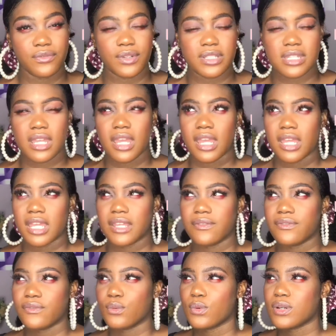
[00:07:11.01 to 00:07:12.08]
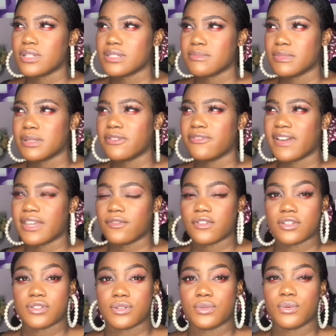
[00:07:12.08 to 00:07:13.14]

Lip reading: If it was me 5 years ago,